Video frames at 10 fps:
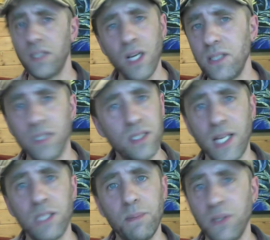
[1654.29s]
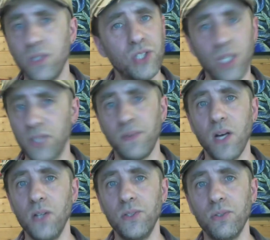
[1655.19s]
Go to this exhibition just for
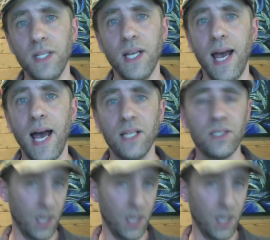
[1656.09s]
those three, and